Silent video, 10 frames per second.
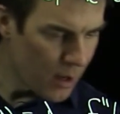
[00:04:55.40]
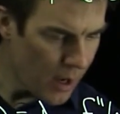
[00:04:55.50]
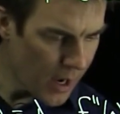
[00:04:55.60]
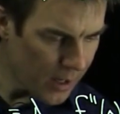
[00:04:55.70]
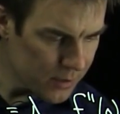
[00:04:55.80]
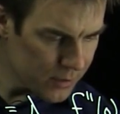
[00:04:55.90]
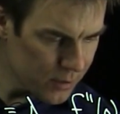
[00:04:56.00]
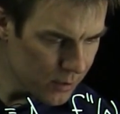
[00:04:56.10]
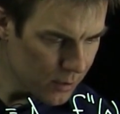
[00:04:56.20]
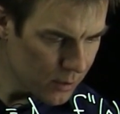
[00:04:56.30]

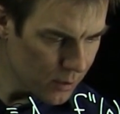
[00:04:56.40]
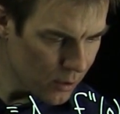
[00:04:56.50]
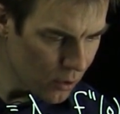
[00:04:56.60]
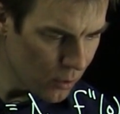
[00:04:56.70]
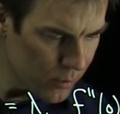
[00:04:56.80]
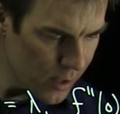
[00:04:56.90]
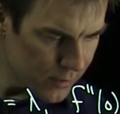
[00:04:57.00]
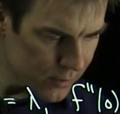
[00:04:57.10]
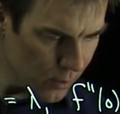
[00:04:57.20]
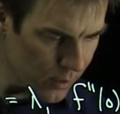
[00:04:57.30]
x cubed,
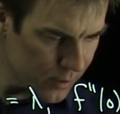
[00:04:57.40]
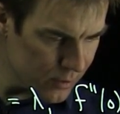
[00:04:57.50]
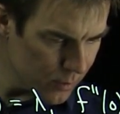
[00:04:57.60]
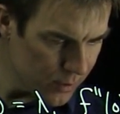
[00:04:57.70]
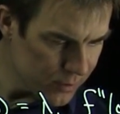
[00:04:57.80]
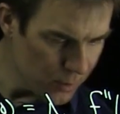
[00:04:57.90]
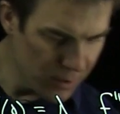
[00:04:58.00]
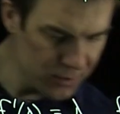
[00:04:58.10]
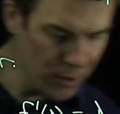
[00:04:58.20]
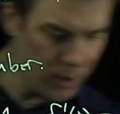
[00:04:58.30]
and so on and so on and so
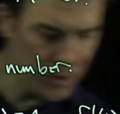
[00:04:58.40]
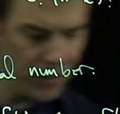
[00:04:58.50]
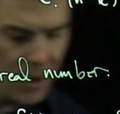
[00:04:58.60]
on and so on.